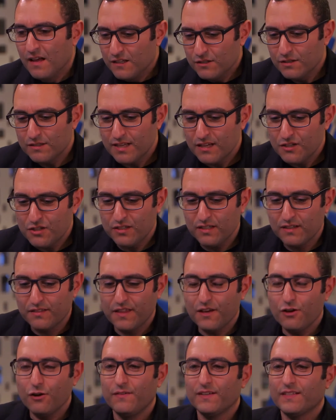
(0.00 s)
So essentially,
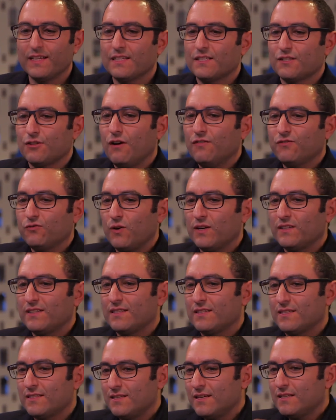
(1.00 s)
think of it as software
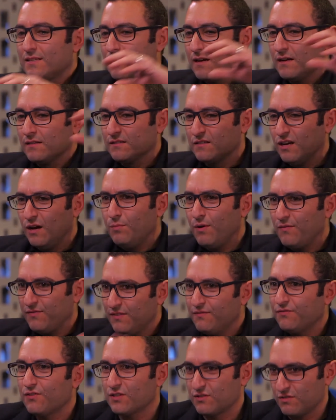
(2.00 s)
that sits on top
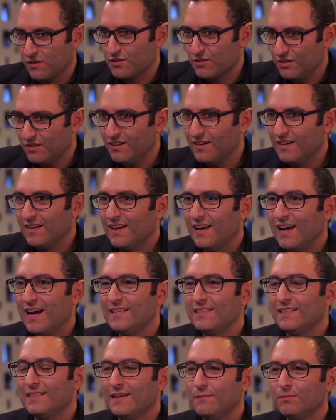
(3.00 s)
of infrastructure
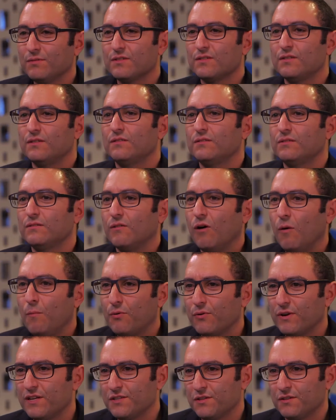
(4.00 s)
and enables you to
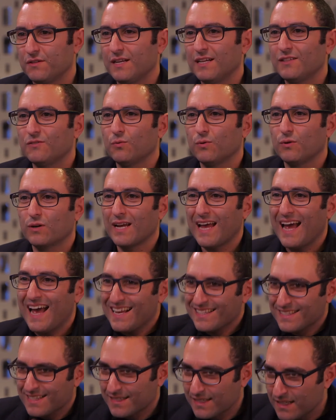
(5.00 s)
operate your network
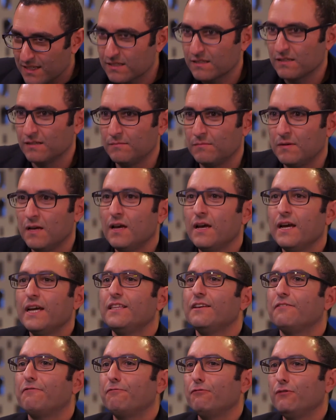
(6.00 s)
as a system
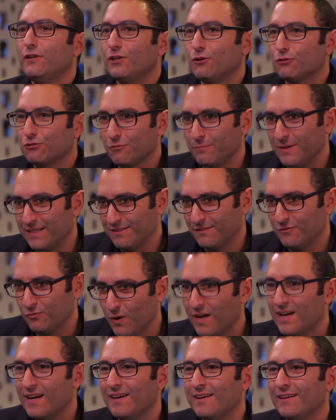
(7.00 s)
in a fully automated
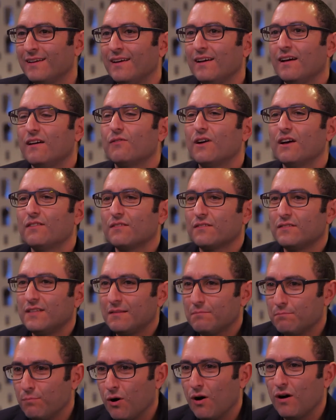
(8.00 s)
way rather
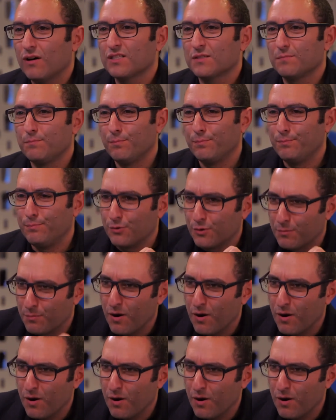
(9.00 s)
than box per